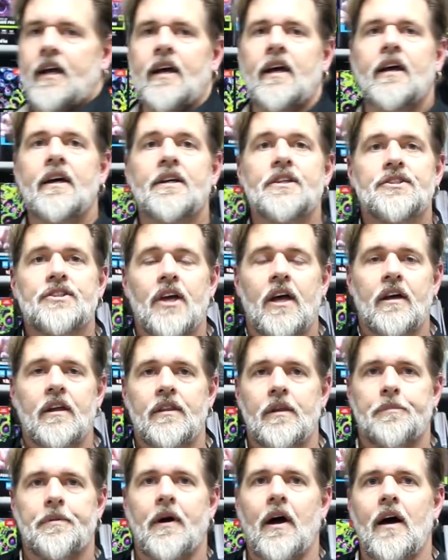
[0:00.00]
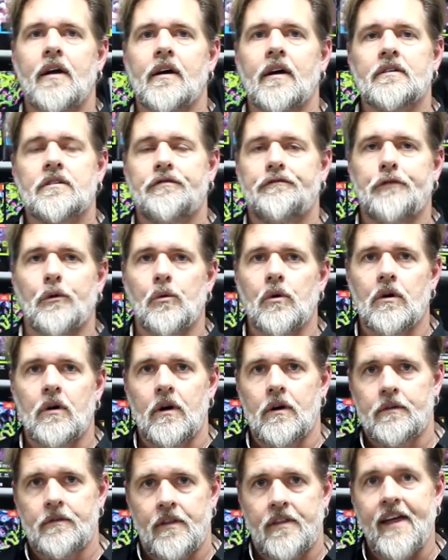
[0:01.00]
is the product
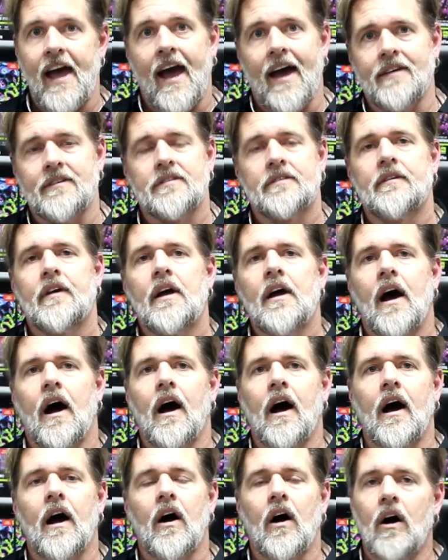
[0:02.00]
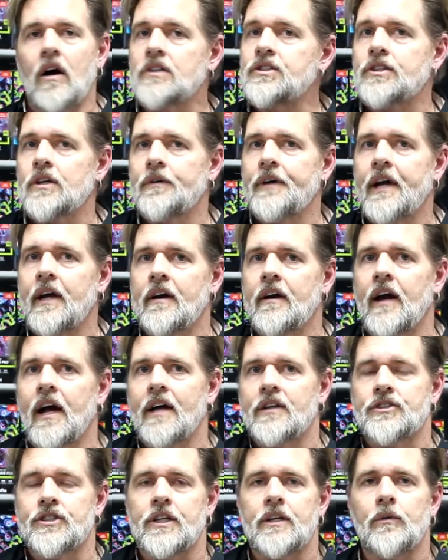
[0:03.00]
for that. Uh, also hair
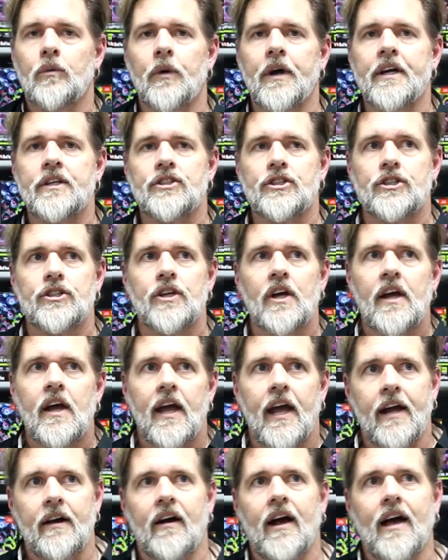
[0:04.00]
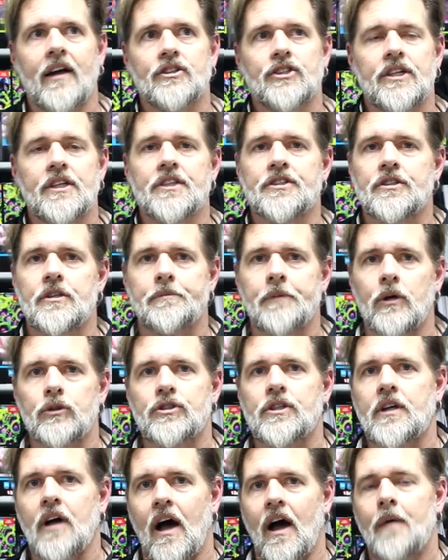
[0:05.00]
algae, which hair algae is the
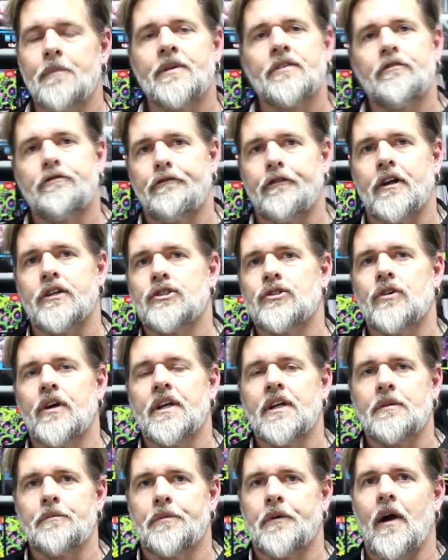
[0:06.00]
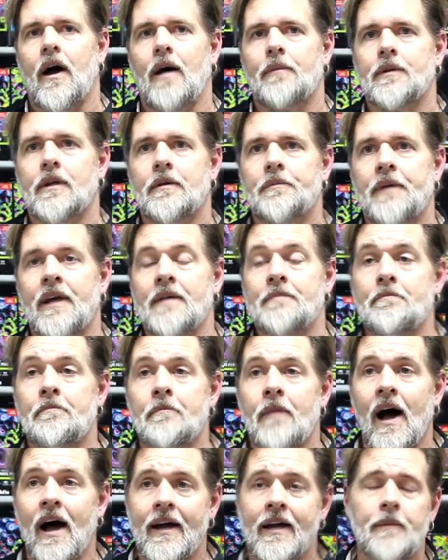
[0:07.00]
most common frustrating problem, in
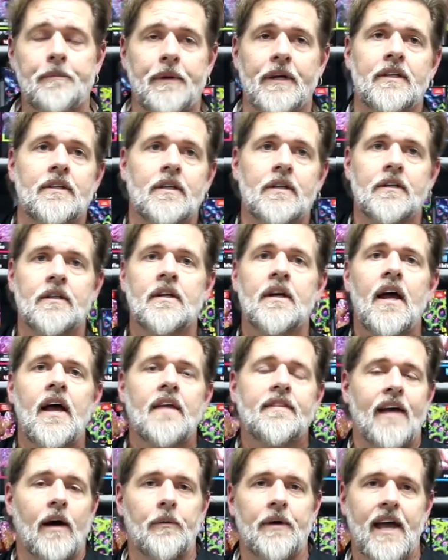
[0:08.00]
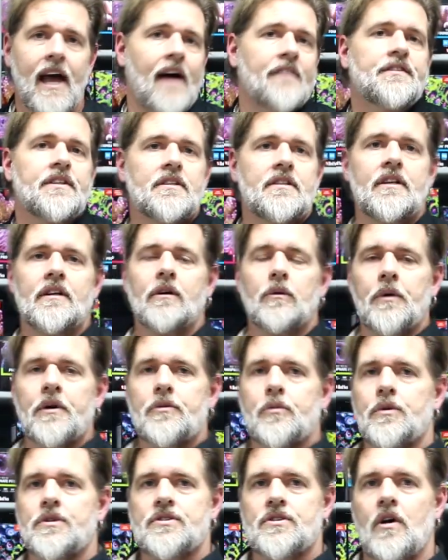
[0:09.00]
my opinion, that we have to deal
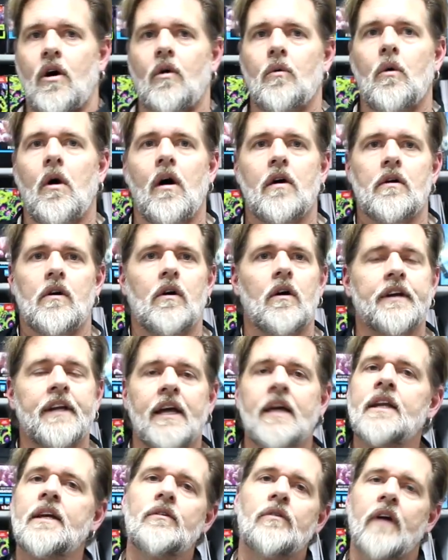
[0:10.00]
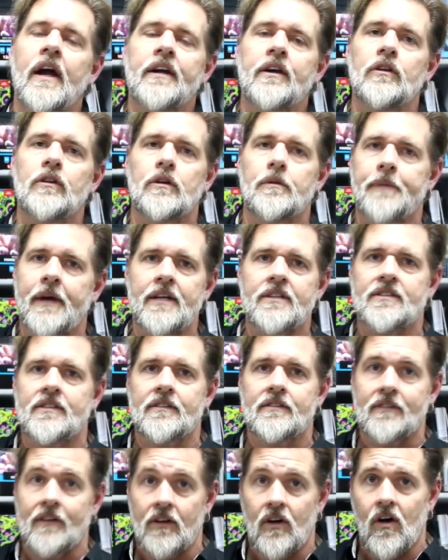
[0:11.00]
with with salt water on any regular
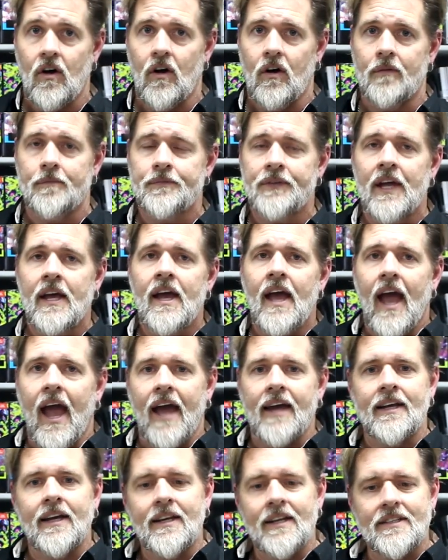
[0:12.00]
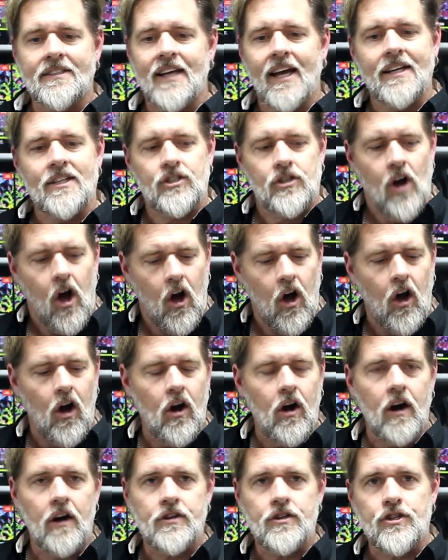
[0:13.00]
basis at all. And it is a
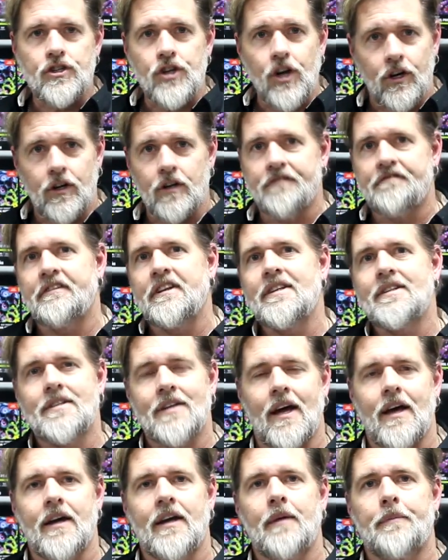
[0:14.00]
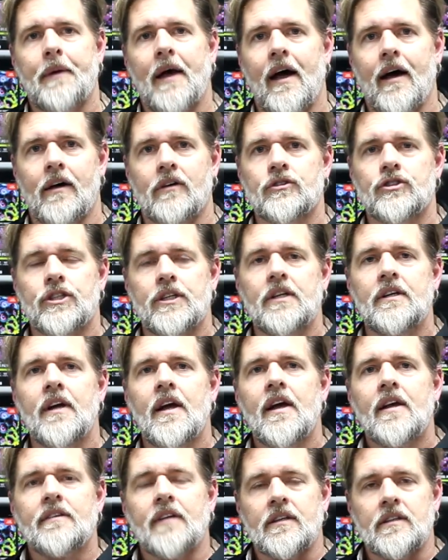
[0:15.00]
hard, turfy type algae
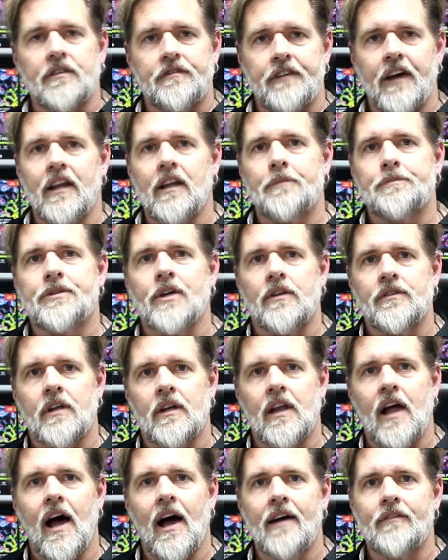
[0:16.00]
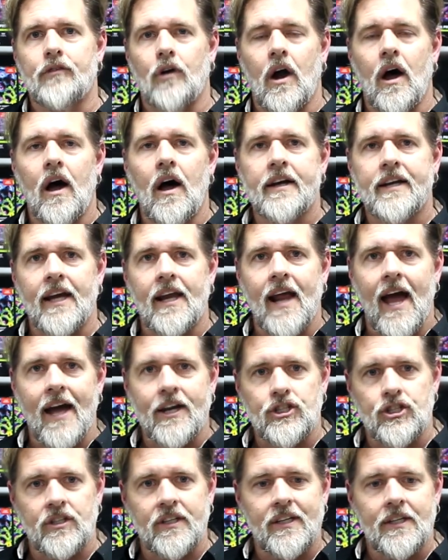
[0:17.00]
that develops on the live rock. It
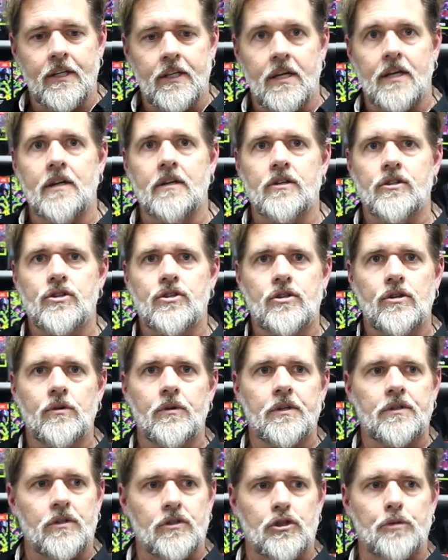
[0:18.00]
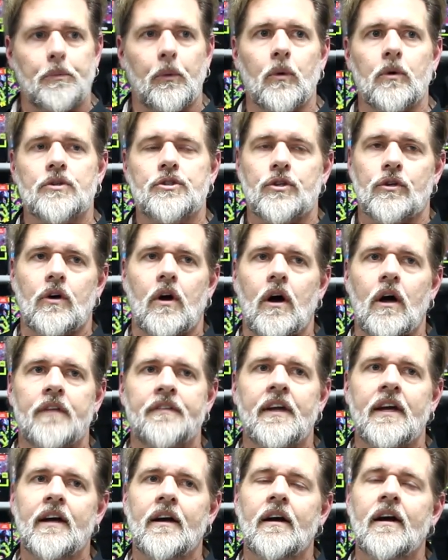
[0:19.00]
actually adheres to it, the spores are
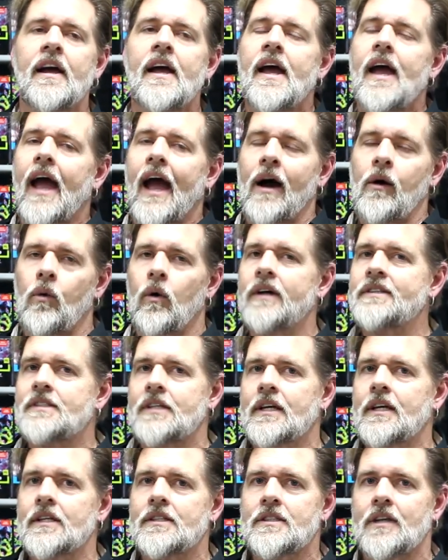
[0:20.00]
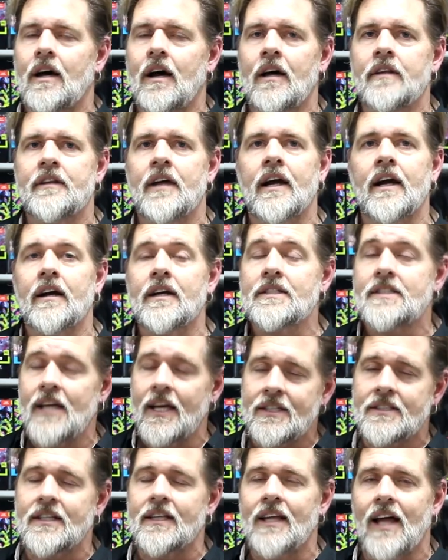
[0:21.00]
on there, and once it gets on there, it
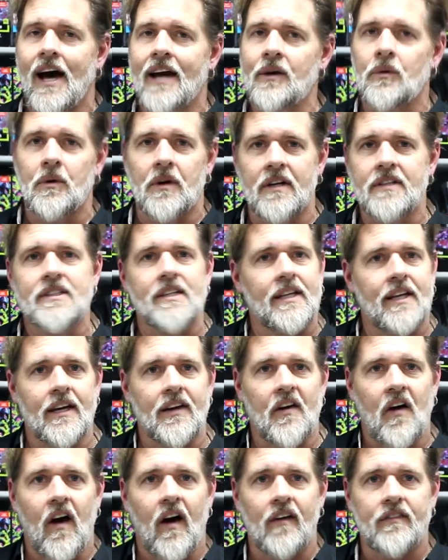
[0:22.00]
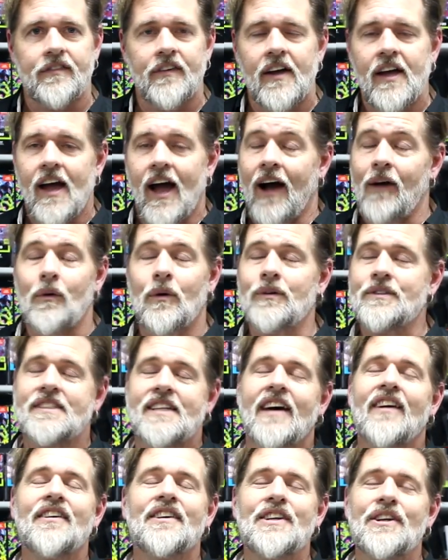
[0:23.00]
takes a lot of work to get off. I won't
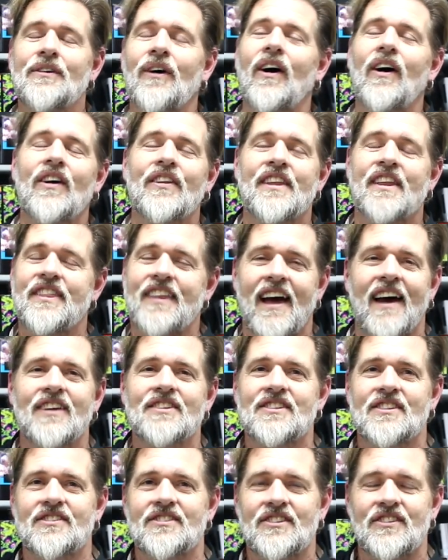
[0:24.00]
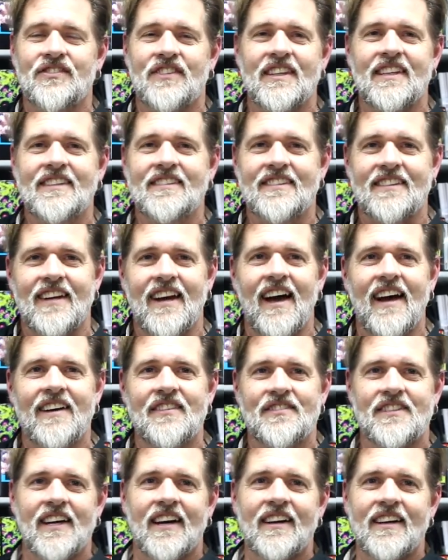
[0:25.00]
tell you all the thousands of things that I
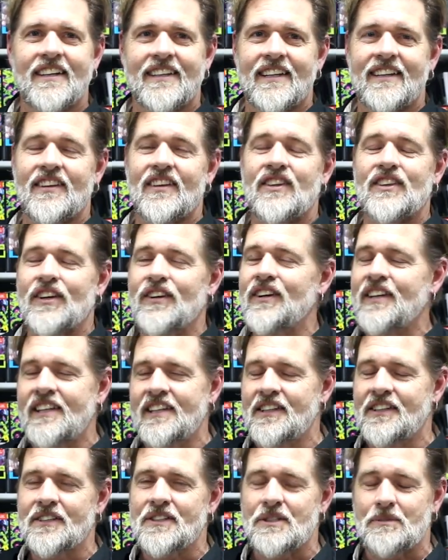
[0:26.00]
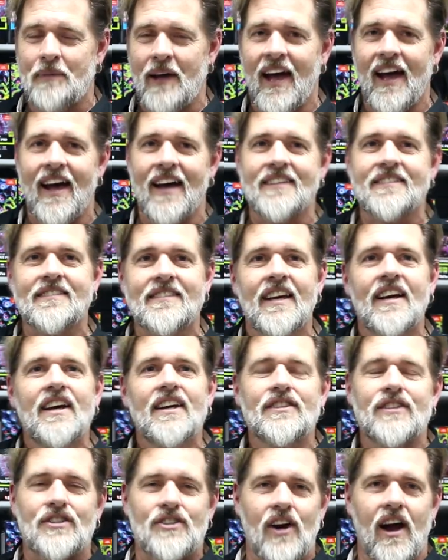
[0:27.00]
have done in the 30 years past
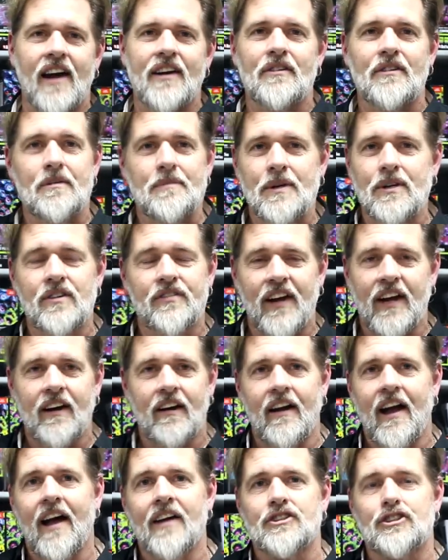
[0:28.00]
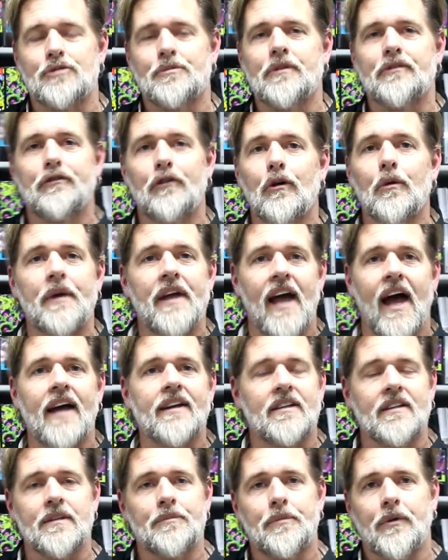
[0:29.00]
to try to remove hair algae before we
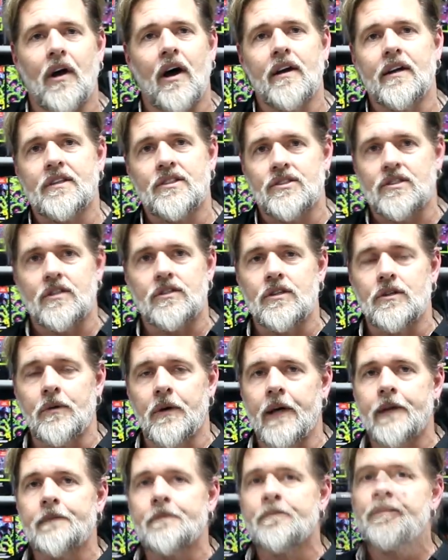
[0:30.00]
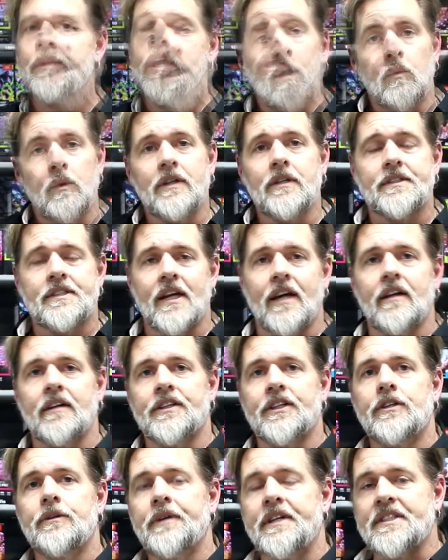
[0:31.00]
had good products to do it. What I will tell
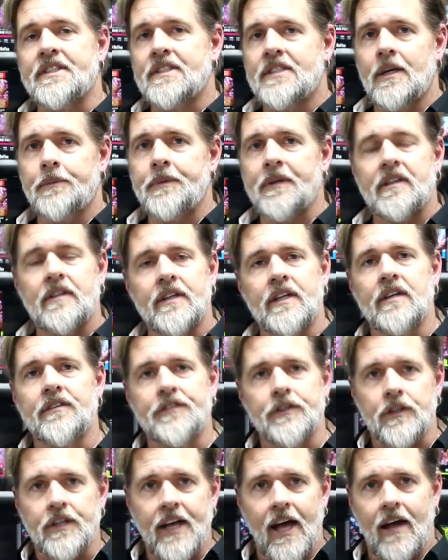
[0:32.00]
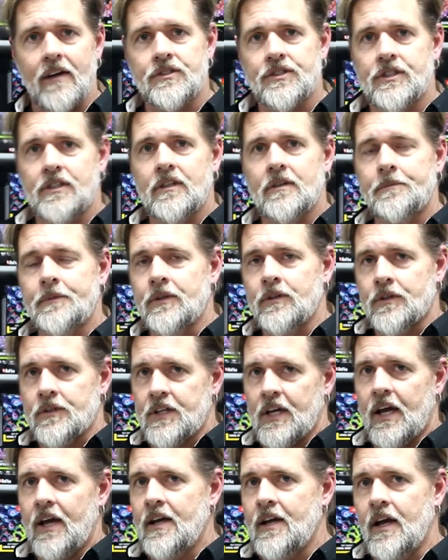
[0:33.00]
you is typically if your calcium, your
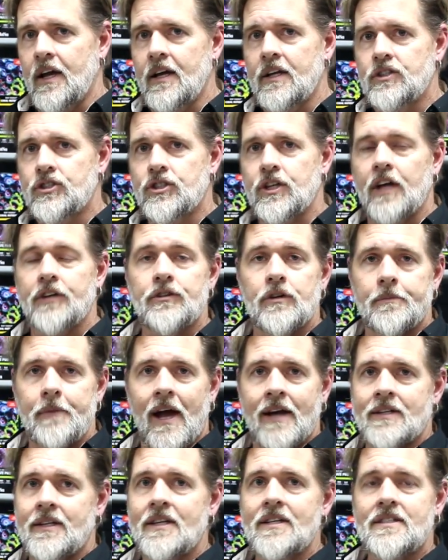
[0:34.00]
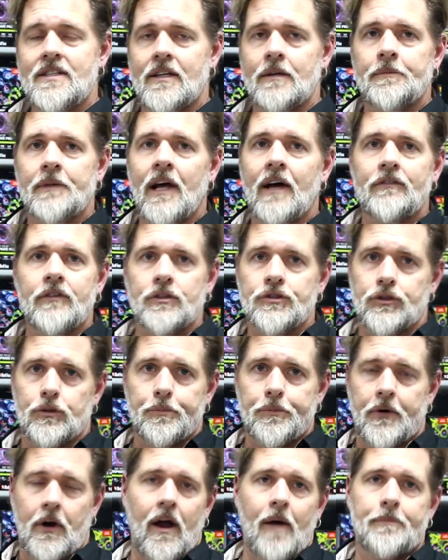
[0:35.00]
KH, and your magnesium levels are
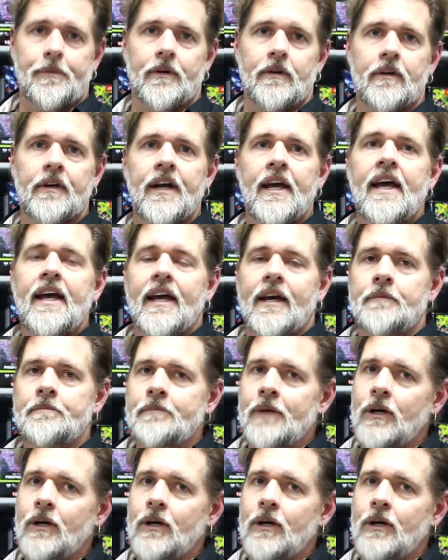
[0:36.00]
proper, in